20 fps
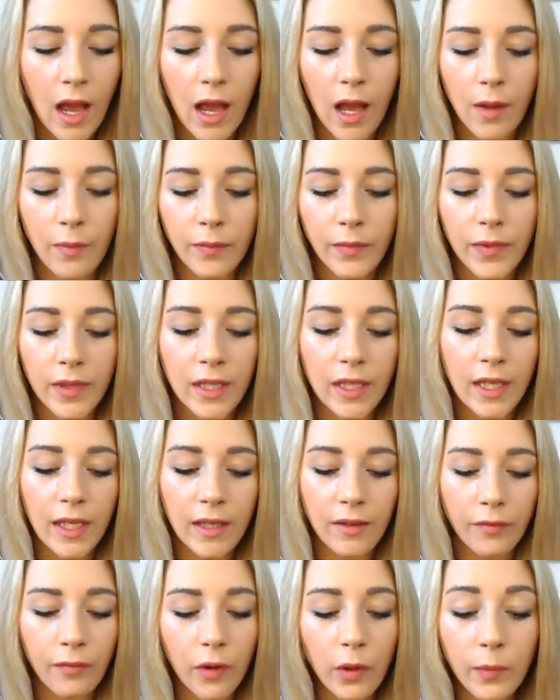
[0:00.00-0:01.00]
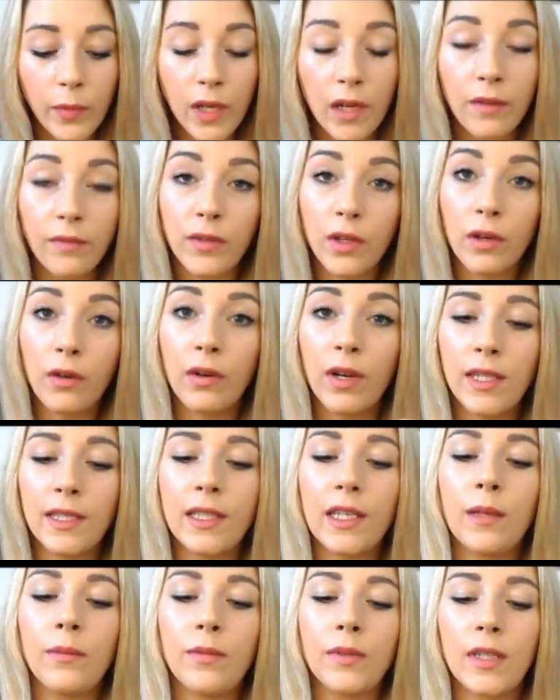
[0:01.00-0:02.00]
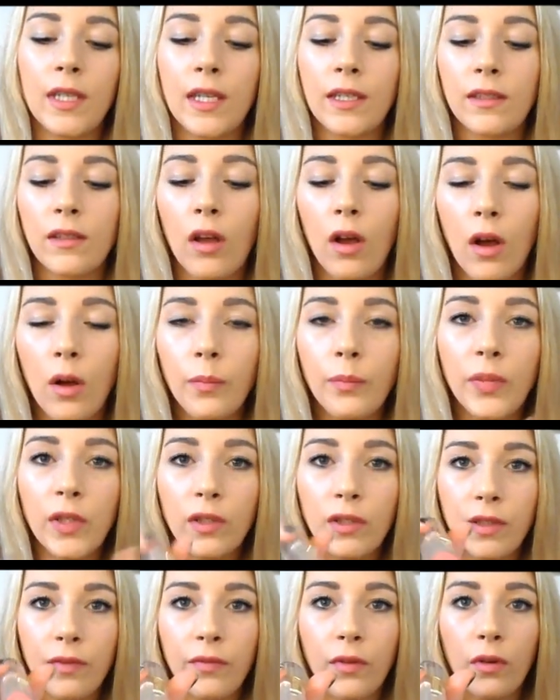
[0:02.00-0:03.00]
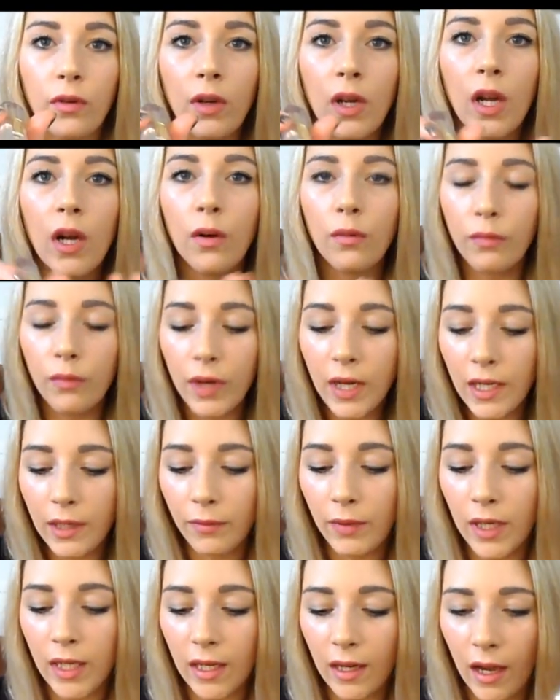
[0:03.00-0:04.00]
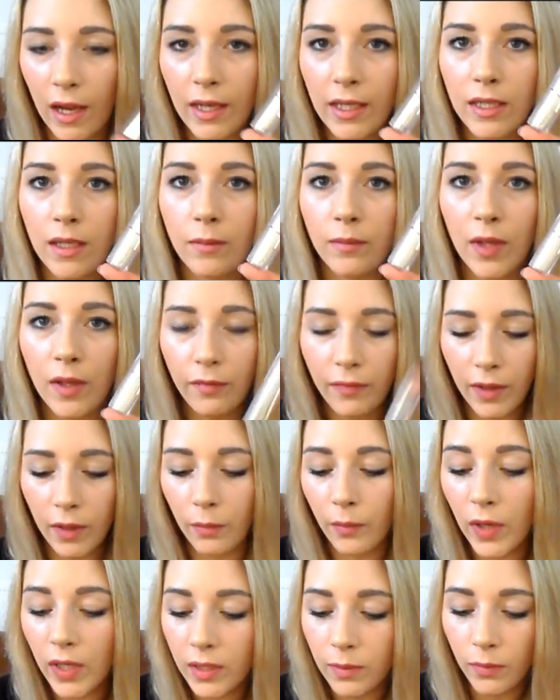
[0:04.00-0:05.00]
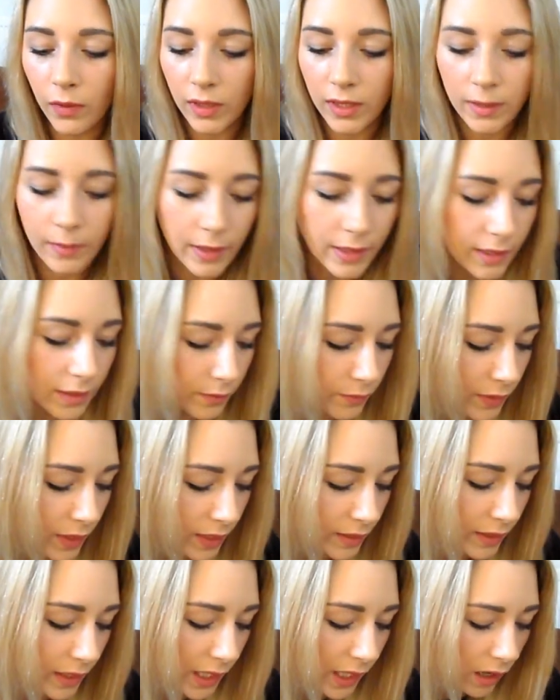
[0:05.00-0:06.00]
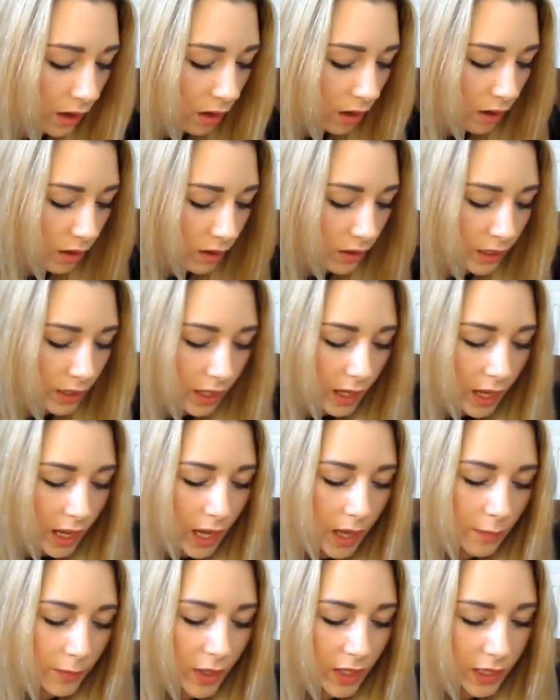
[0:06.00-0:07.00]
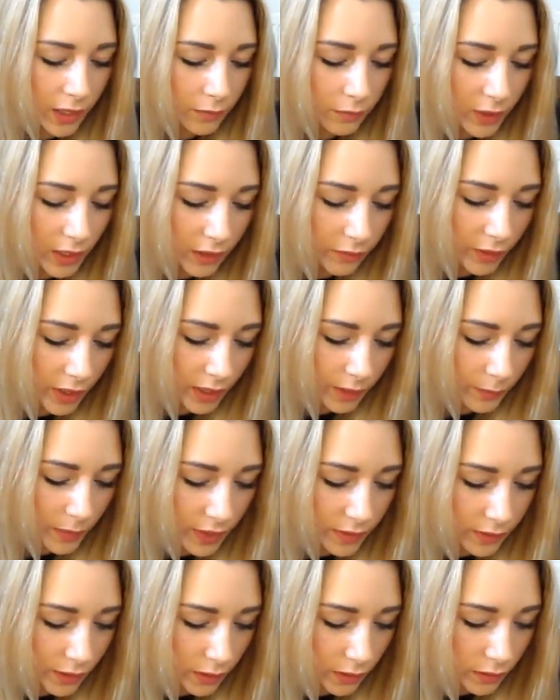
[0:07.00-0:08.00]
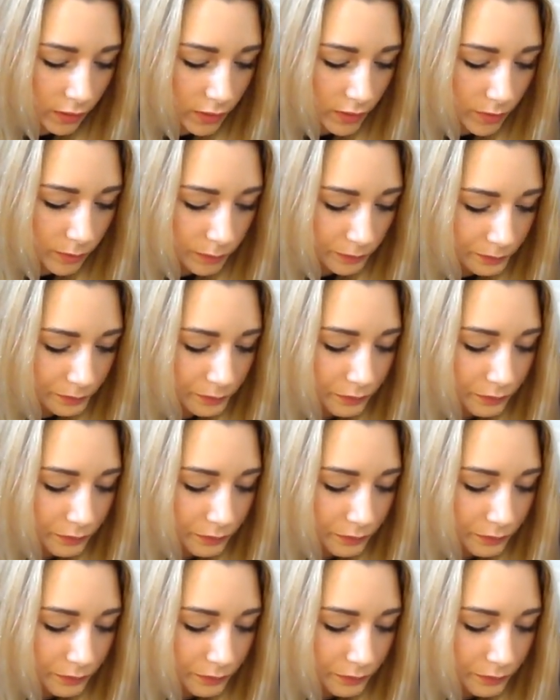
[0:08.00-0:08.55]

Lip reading: The formula of the Caress lipsticks are beautiful. Really, really like them. They feel much more expensive than they are, and I really recommend those.